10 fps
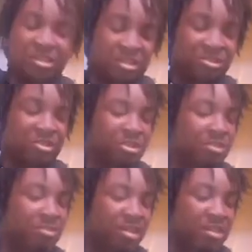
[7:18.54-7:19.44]

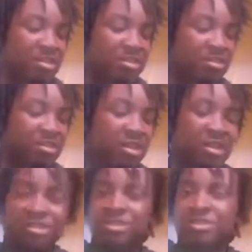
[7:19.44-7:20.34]
discharge package,
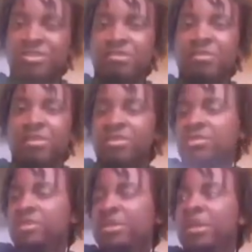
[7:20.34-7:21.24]
just so the bars
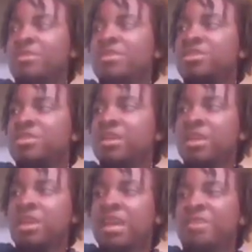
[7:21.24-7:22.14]
aren't damaged.
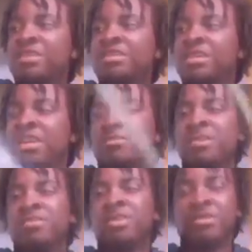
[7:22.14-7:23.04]
And when you get them,
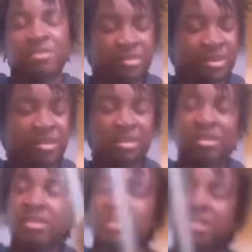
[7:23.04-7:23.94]
the bars are like
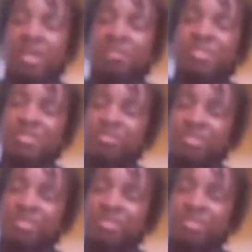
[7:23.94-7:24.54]
clamping to